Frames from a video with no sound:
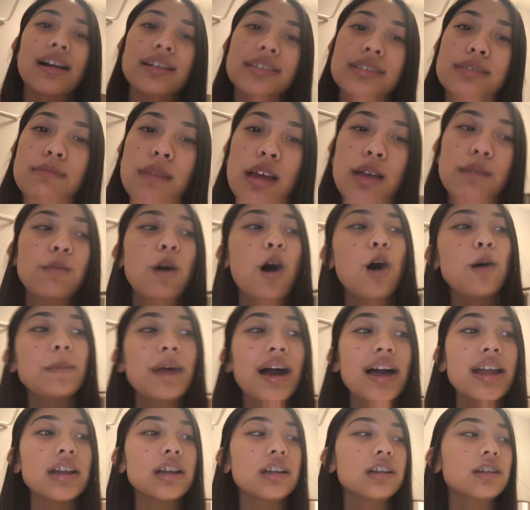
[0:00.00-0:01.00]
asked my mom
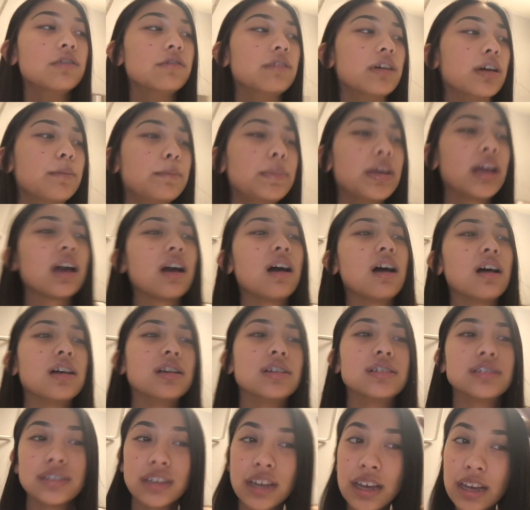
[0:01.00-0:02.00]
how to do it
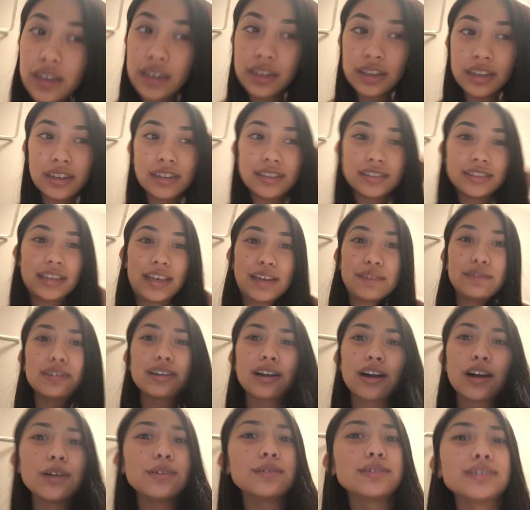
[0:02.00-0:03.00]
because they
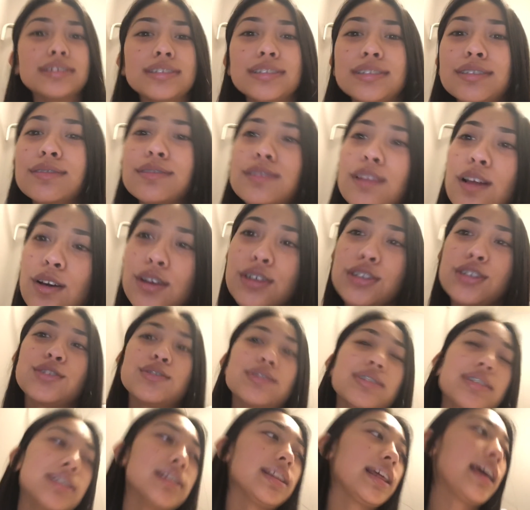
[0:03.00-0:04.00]
would always do
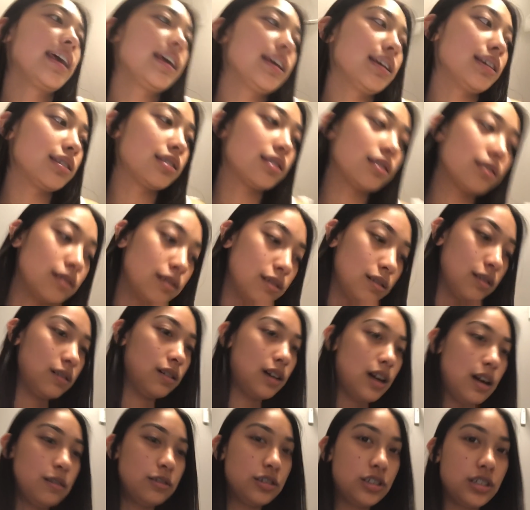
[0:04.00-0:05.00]
laundry late. So
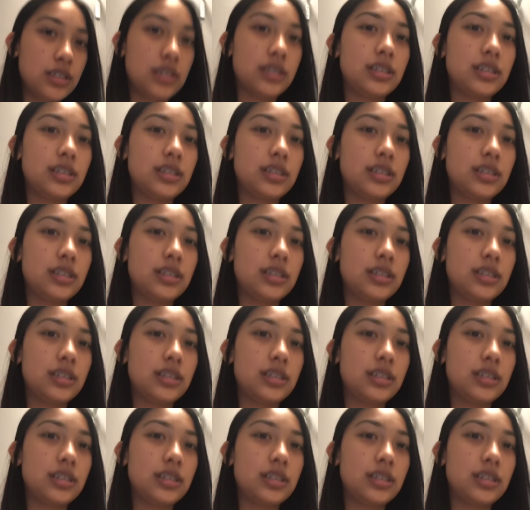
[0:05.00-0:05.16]
I